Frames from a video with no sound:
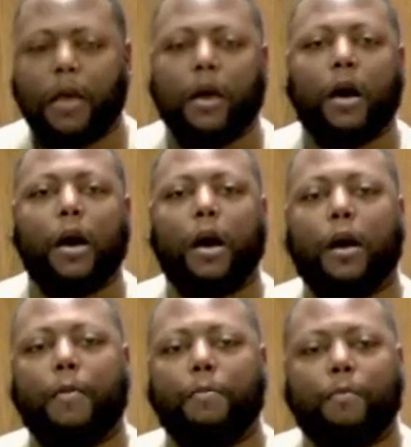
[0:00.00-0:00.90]
Um,
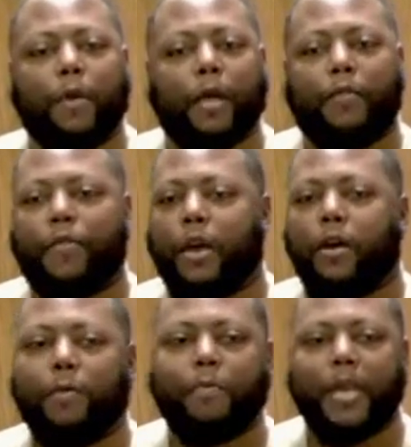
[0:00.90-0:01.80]
there are
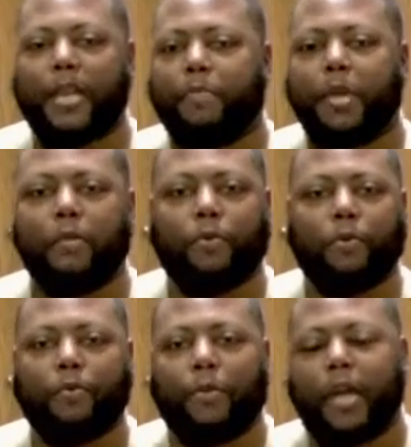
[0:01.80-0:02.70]
many people
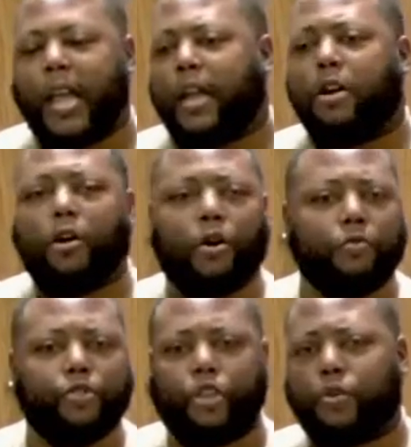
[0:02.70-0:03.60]
in our own
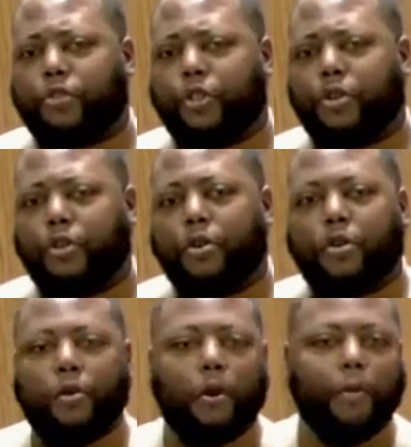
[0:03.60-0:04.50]
church
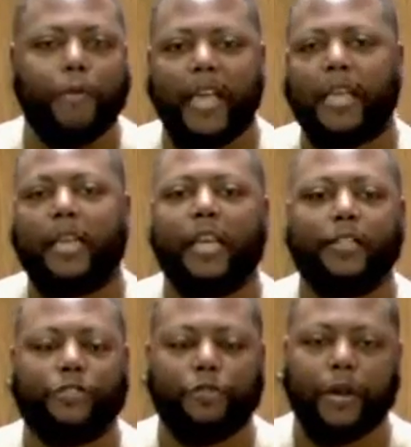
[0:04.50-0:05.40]
who are making
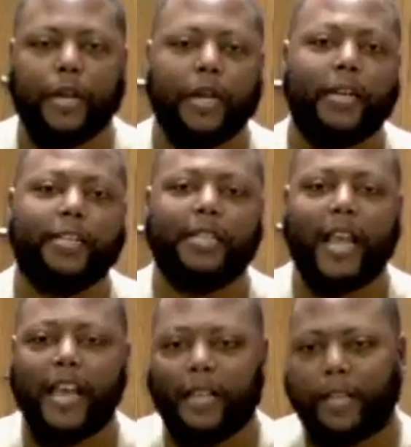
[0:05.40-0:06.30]
history
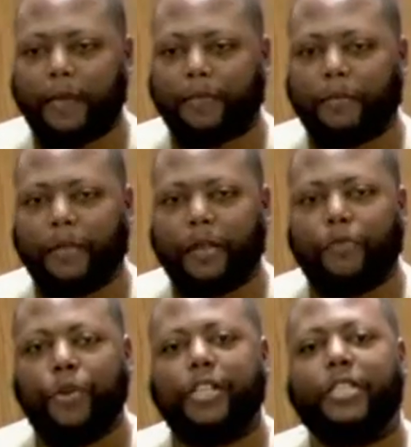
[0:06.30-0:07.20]
daily. We
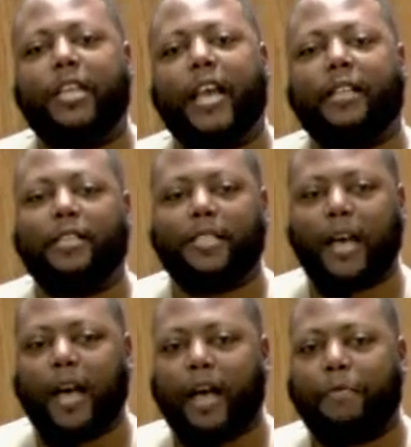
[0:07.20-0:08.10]
should take the
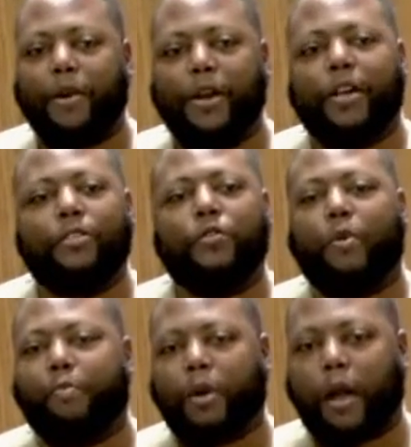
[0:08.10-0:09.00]
time to
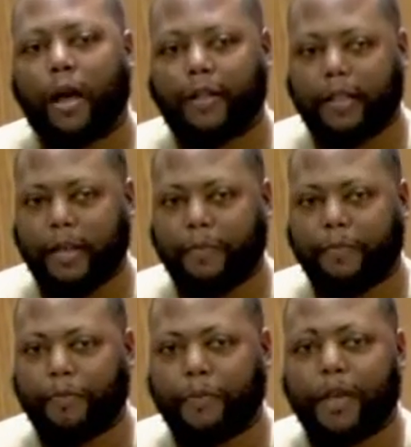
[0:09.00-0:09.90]
applaud them,
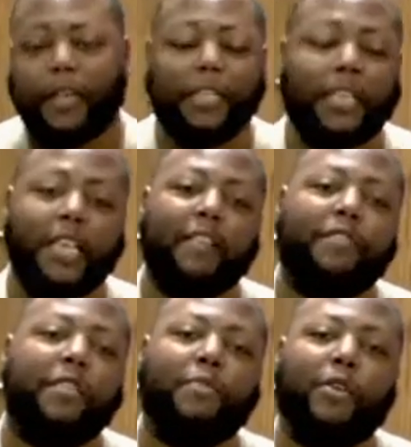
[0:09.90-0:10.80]
to give them
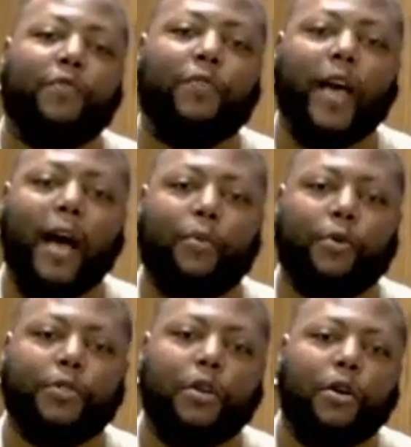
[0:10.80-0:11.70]
their flowers
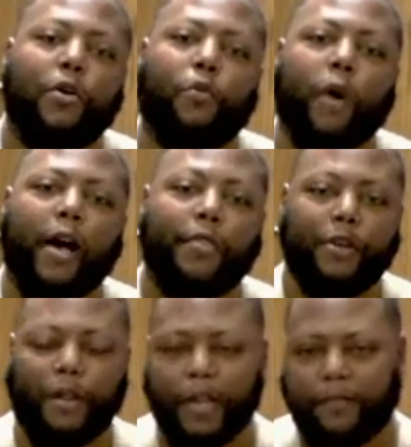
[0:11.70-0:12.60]
while they're
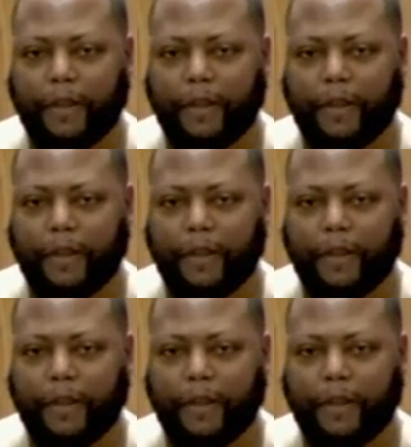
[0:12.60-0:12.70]
living